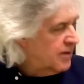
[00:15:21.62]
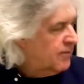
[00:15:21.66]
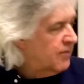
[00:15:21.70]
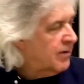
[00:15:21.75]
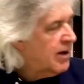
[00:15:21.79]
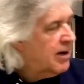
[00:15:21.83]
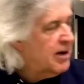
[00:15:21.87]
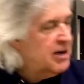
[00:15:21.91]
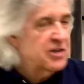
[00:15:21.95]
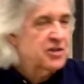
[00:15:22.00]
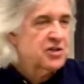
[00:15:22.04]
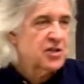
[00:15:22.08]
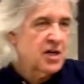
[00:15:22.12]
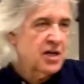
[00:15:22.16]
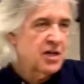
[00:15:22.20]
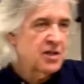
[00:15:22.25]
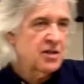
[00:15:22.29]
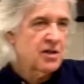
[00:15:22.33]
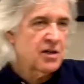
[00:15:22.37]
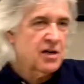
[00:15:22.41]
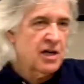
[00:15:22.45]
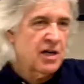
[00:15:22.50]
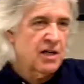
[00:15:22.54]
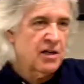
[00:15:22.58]
various
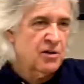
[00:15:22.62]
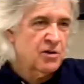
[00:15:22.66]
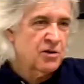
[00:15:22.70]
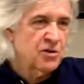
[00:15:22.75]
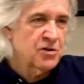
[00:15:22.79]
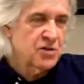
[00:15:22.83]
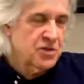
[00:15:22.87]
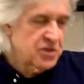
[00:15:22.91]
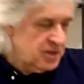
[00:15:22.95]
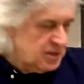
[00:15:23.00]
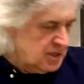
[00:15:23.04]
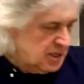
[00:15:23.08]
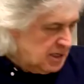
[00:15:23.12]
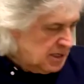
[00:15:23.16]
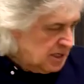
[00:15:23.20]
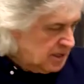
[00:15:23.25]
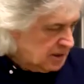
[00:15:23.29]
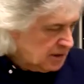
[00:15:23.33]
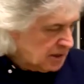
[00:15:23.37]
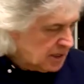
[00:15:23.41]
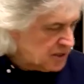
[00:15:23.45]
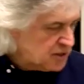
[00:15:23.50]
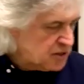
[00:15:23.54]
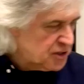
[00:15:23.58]
colors,
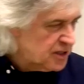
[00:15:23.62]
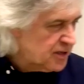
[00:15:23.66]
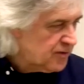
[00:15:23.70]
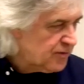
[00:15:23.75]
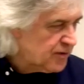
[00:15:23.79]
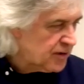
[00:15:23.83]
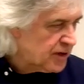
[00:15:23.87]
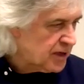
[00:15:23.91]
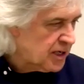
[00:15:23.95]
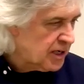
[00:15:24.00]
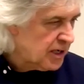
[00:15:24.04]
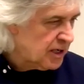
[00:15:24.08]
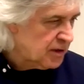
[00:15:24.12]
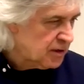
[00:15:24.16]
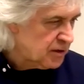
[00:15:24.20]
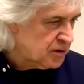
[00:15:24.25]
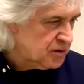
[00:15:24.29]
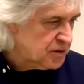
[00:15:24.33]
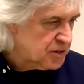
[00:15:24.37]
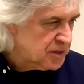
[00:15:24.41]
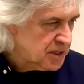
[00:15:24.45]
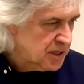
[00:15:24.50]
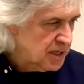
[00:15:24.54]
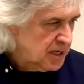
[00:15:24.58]
lots of different
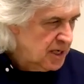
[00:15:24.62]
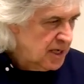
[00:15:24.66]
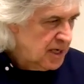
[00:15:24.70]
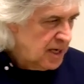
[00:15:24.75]
colors.